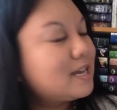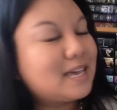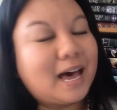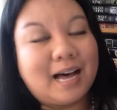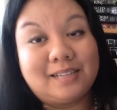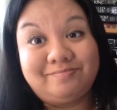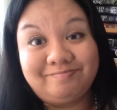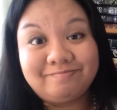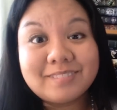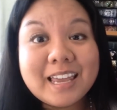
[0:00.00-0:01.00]
yeah
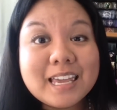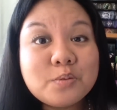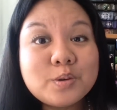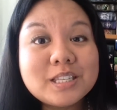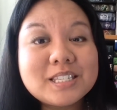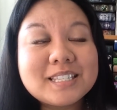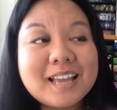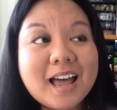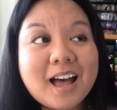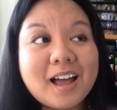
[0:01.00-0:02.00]
it was
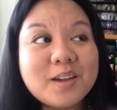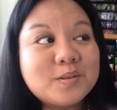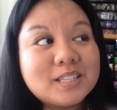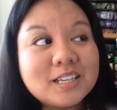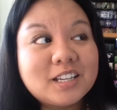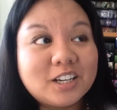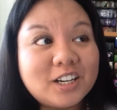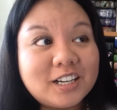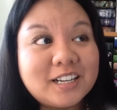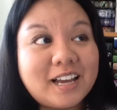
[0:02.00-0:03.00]
it was a
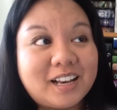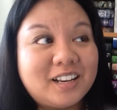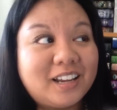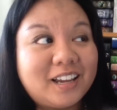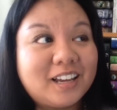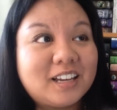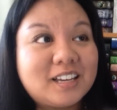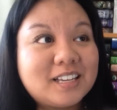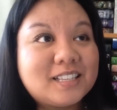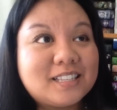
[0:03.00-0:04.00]
good ending
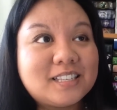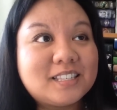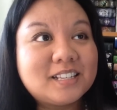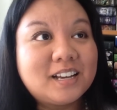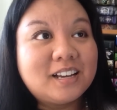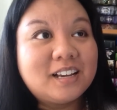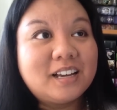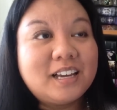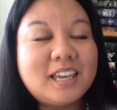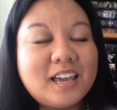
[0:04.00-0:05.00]
it's
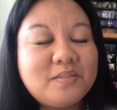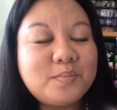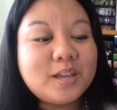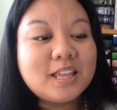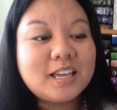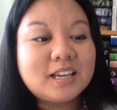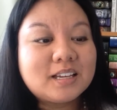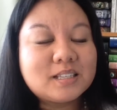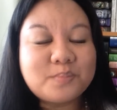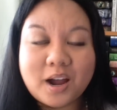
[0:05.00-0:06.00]
it gave me like
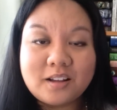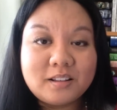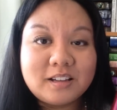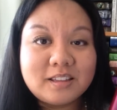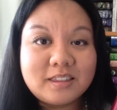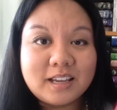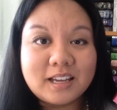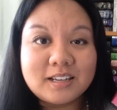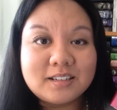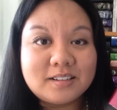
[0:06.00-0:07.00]
a smile at the
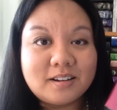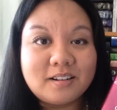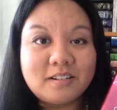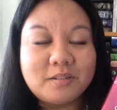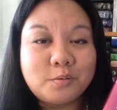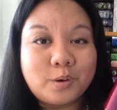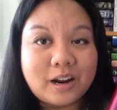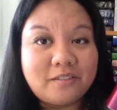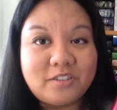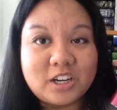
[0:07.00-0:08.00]
end of when
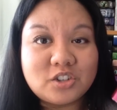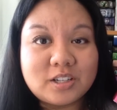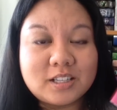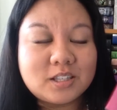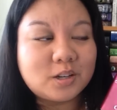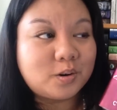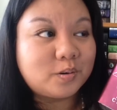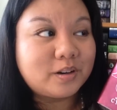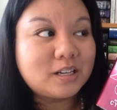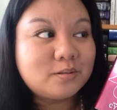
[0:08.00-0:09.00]
I finished it
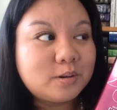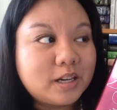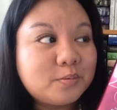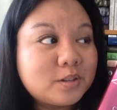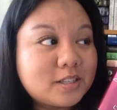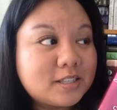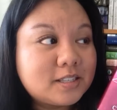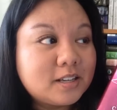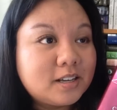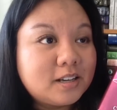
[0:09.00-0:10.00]
so it it
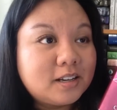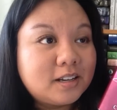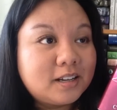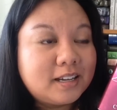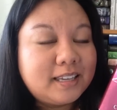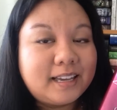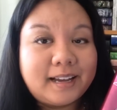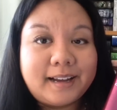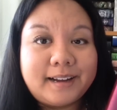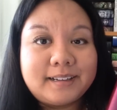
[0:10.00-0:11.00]
was
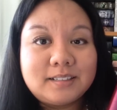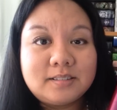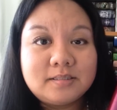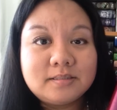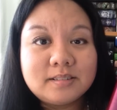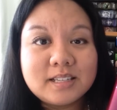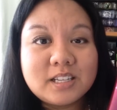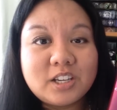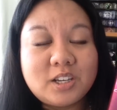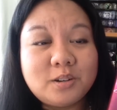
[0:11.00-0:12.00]
yeah it's
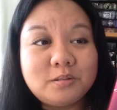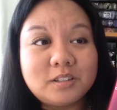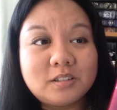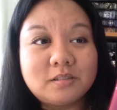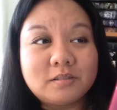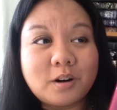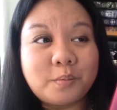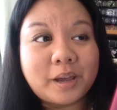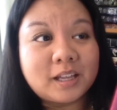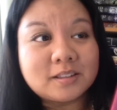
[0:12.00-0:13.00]
a cute little
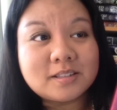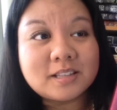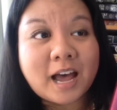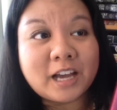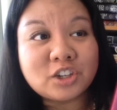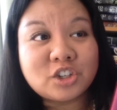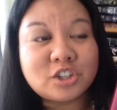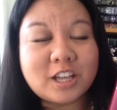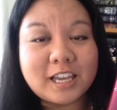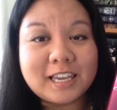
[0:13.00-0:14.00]
romance
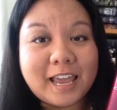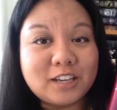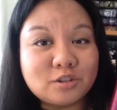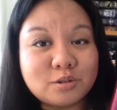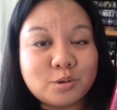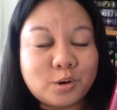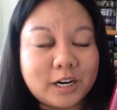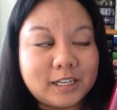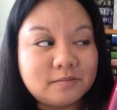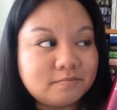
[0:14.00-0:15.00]
slash like angel
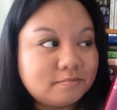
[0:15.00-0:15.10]
story